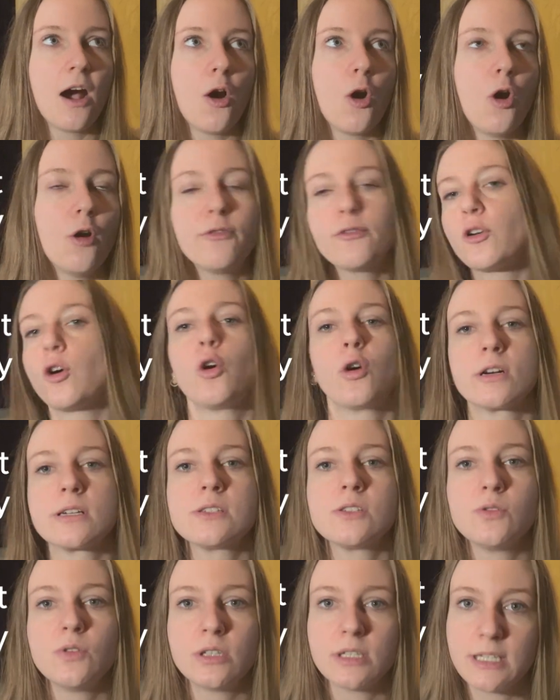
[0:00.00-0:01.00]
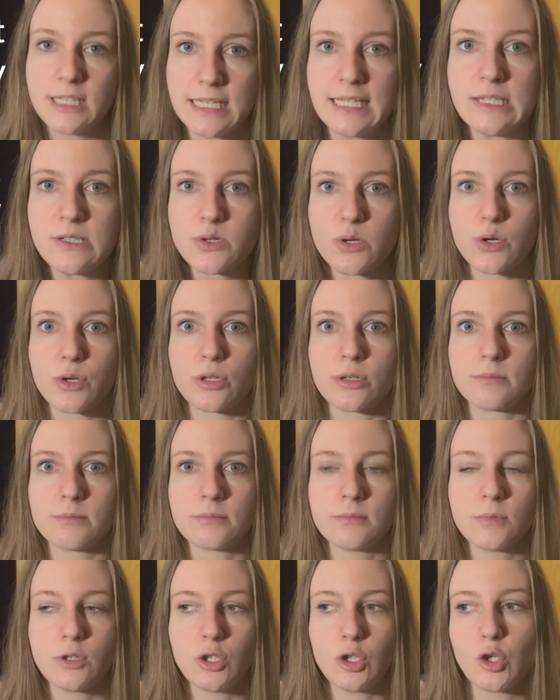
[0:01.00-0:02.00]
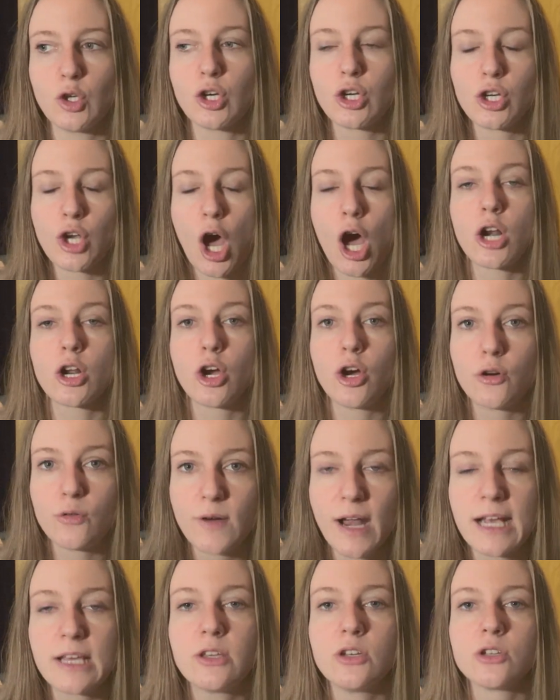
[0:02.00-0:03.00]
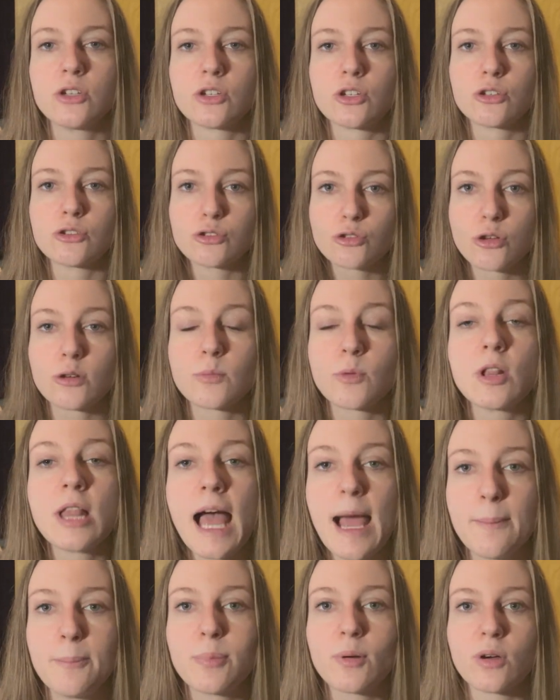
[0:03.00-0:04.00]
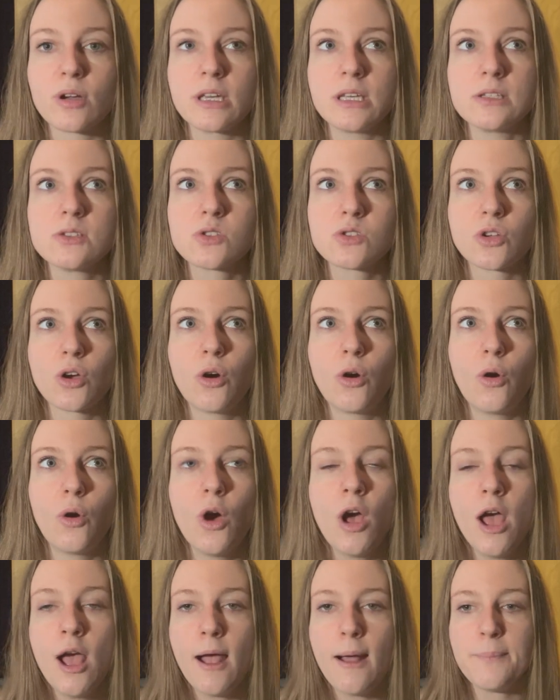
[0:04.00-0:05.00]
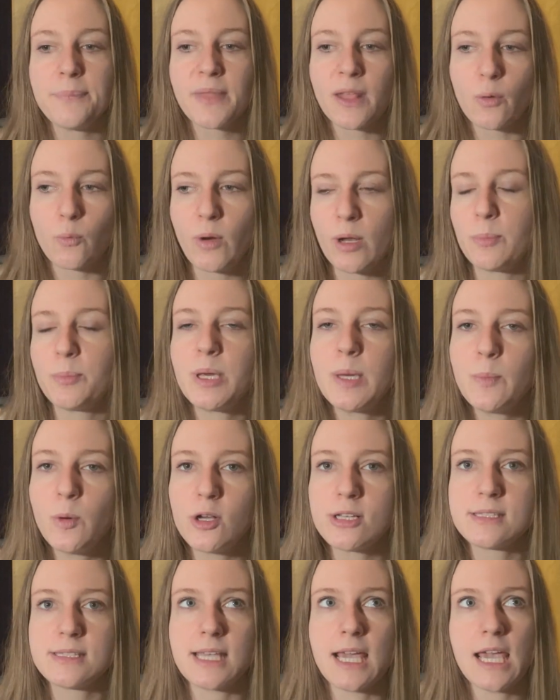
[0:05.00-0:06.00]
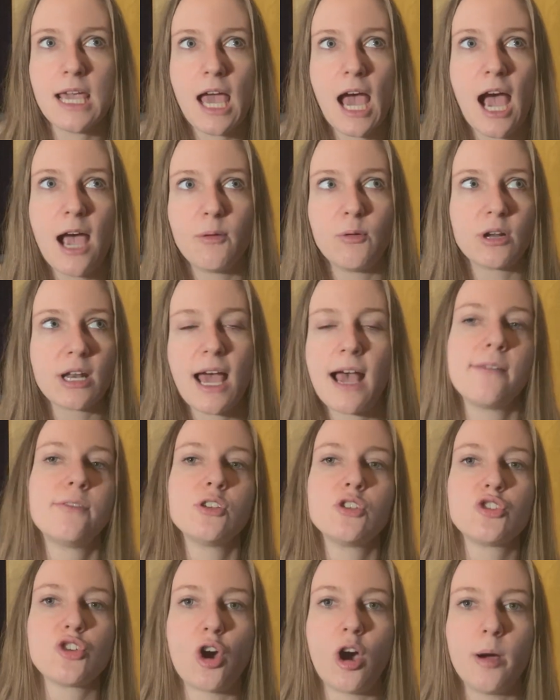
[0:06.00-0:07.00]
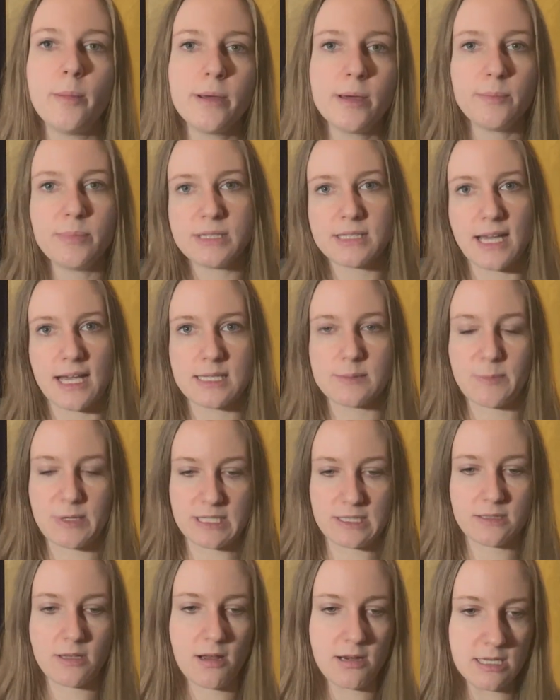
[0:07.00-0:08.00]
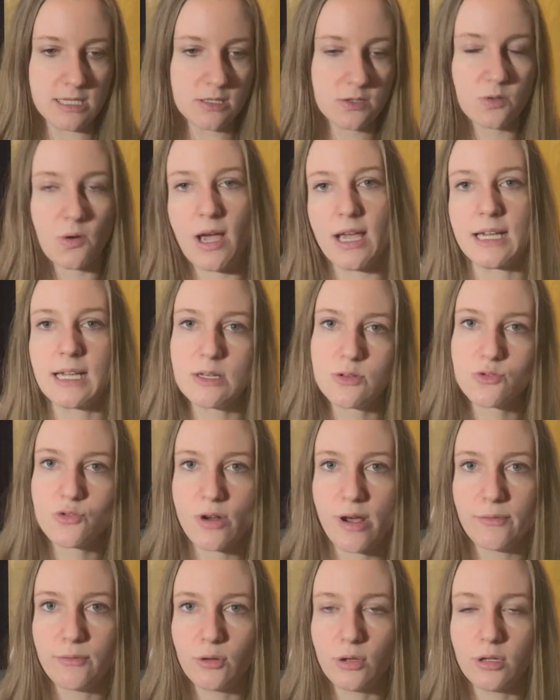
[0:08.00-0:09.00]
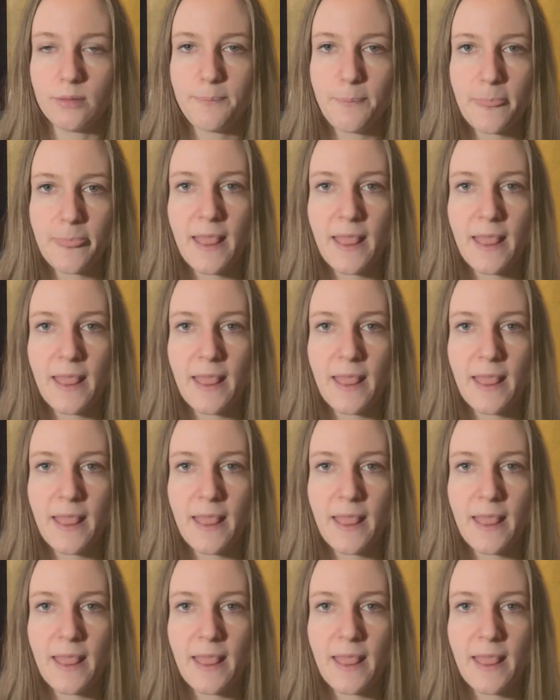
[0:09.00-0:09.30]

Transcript: of course, you're an intern. You're not a regular, normal employee. So when people say, I want to have a job besides my studies so I can travel,